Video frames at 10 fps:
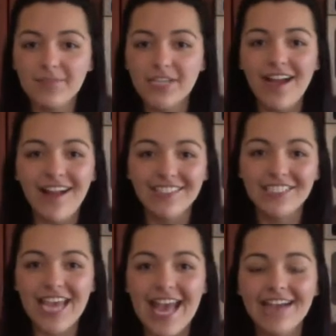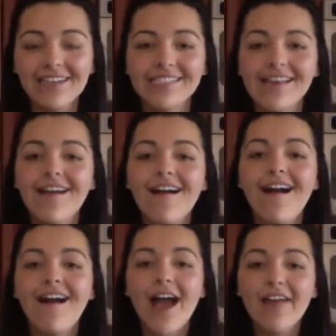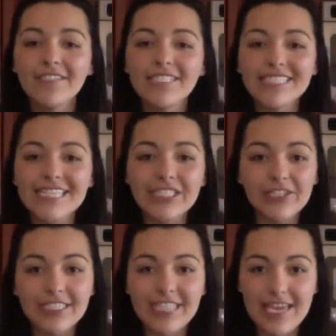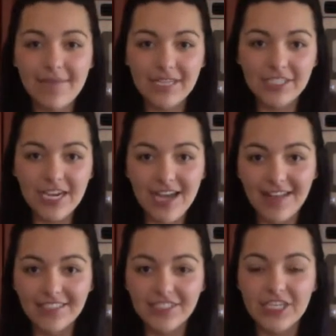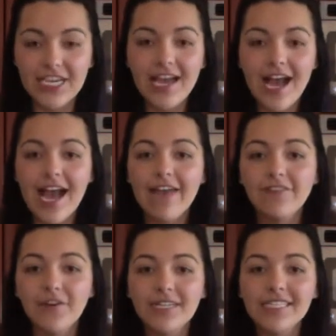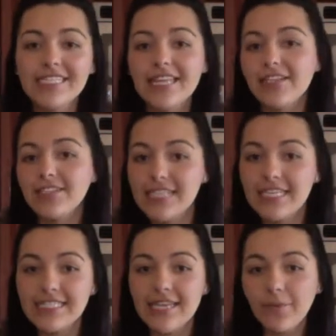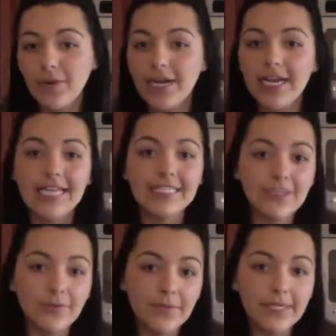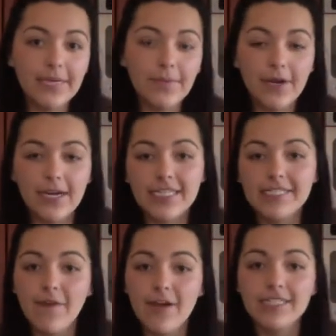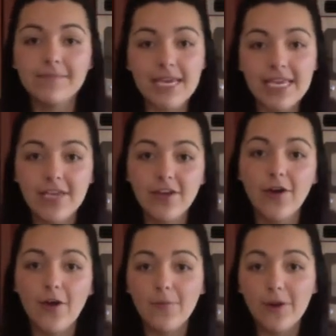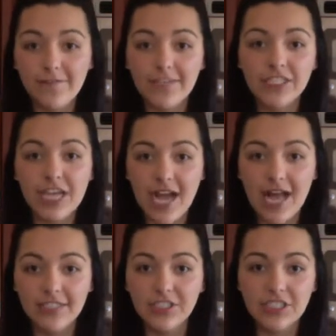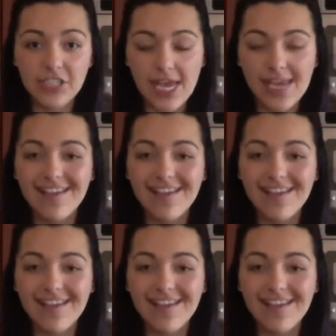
Shakeology hacks. Ever since I started taking my Shakeology, I've noticed that there's things that work and don't really work as far as making your perfect Shakeology shake.